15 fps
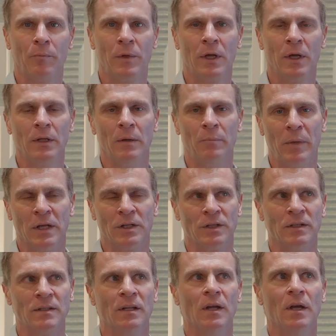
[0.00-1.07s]
kidney
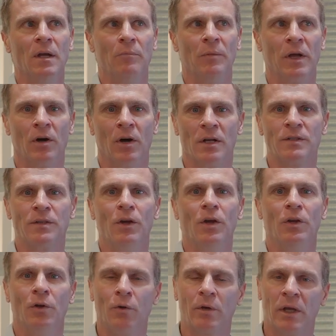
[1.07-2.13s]
patients because
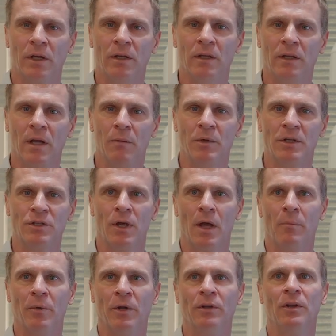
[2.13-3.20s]
no kidney damage
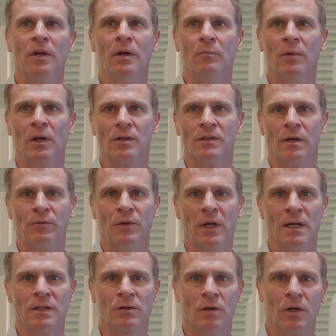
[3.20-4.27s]
happened because of the
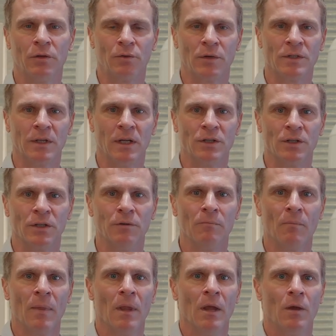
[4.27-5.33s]
less contrast agent.
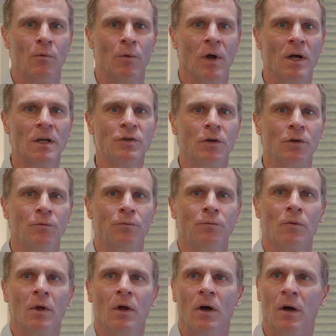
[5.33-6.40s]
We also
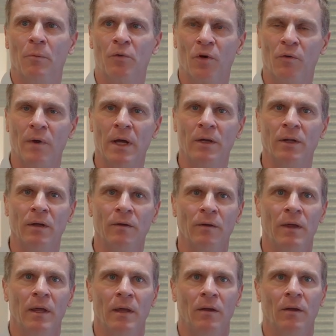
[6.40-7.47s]
um, provide a,
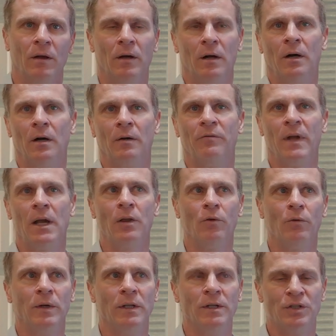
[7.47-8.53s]
a
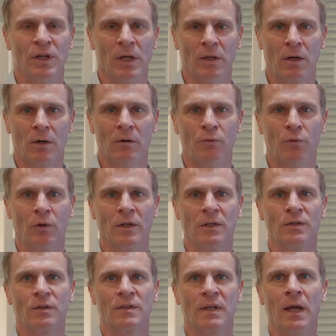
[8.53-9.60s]
value in general for the
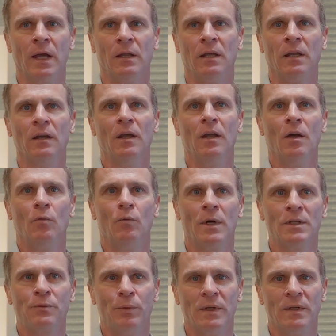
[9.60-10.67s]
society.
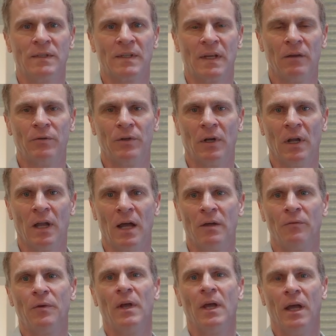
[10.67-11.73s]
Once we save the
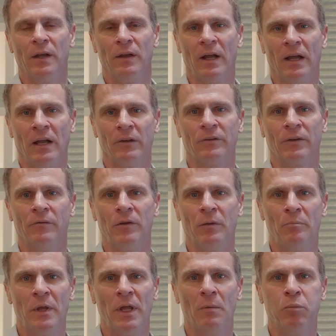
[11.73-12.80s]
life and health of the
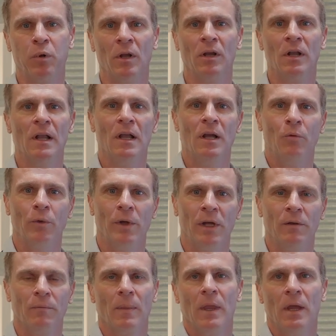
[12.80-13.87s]
people,
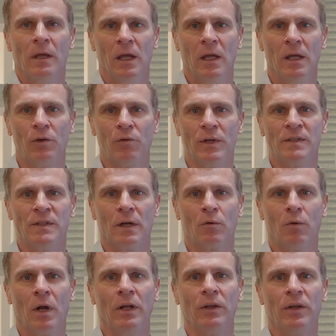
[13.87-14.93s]
we increase the
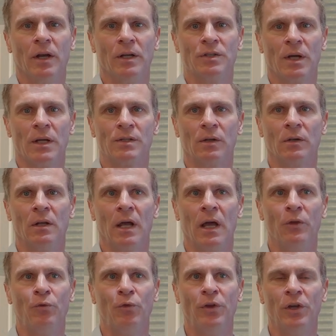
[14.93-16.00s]
quality adjusted
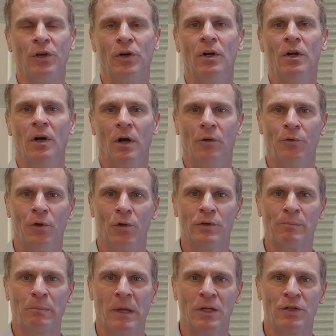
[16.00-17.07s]
life year of
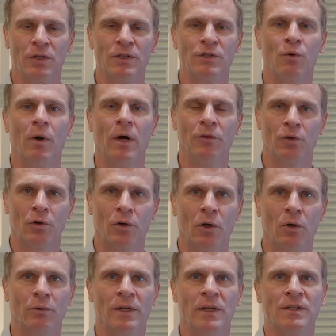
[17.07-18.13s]
those patients who
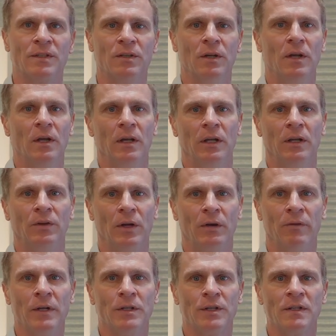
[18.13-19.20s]
undergo these
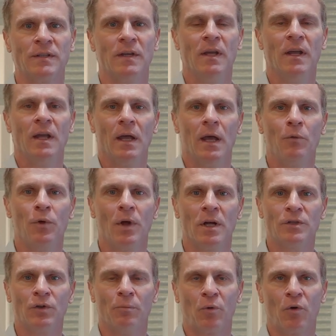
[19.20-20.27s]
interventions. And we
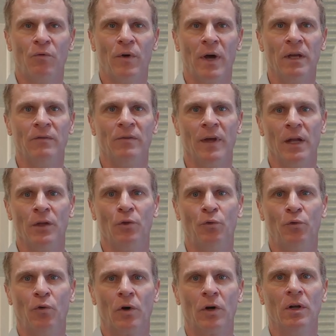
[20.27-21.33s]
also provide value
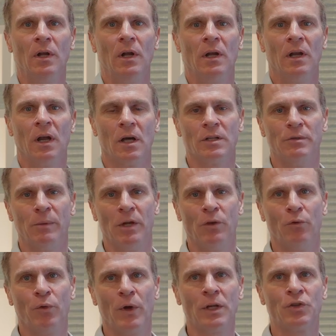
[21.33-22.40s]
for large
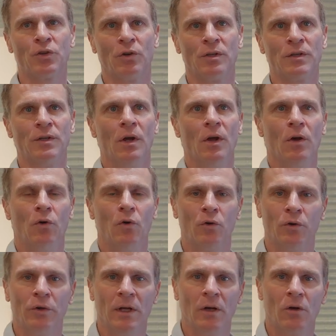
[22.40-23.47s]
manufacturers who
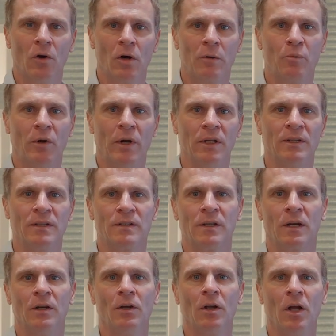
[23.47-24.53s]
could incorporate this
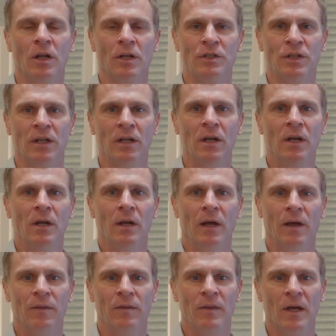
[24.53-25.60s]
technology
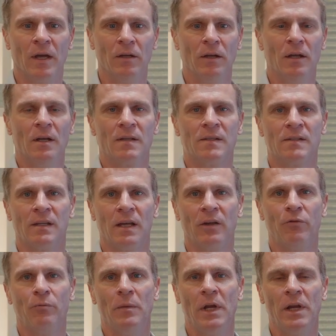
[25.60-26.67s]
and then
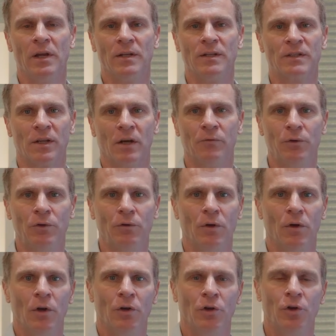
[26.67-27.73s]
save millions of
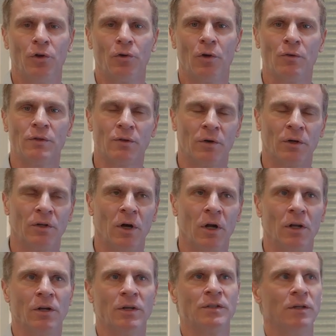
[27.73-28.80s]
euros or
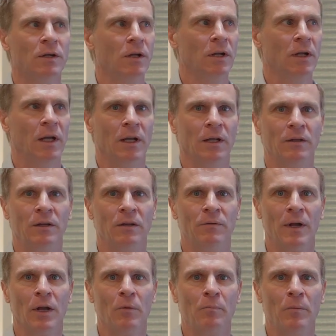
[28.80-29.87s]
dollars in
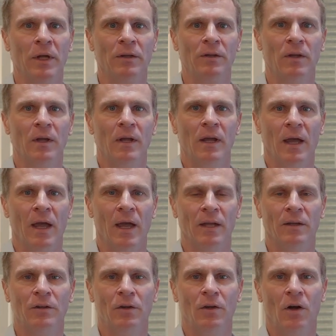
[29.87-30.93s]
development
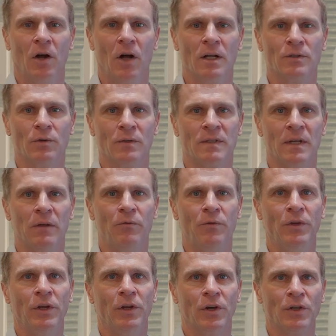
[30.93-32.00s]
and also save
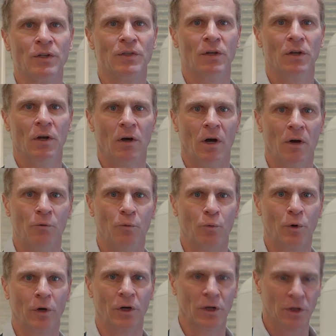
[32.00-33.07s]
years of
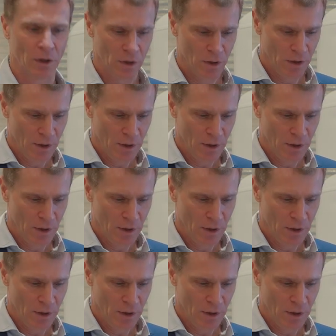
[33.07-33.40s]
work.